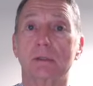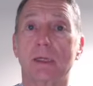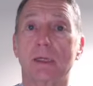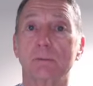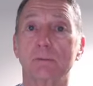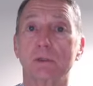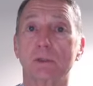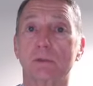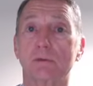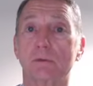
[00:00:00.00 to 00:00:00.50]

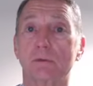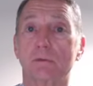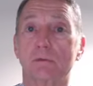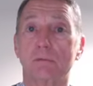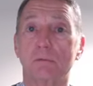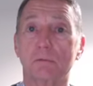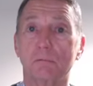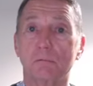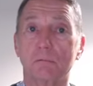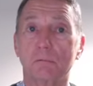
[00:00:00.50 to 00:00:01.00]
I'm just
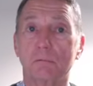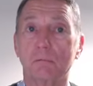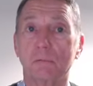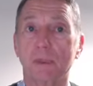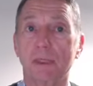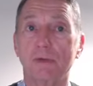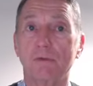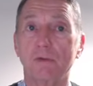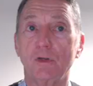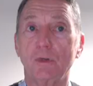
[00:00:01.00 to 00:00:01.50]

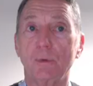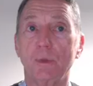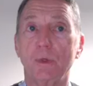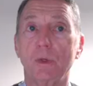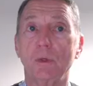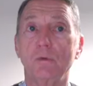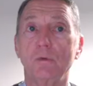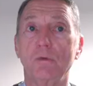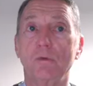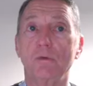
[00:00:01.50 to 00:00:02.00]
giving you an
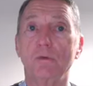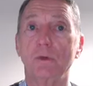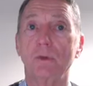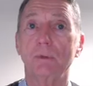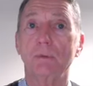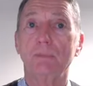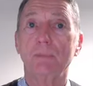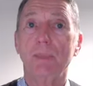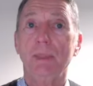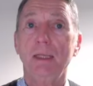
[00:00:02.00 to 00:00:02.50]
overview.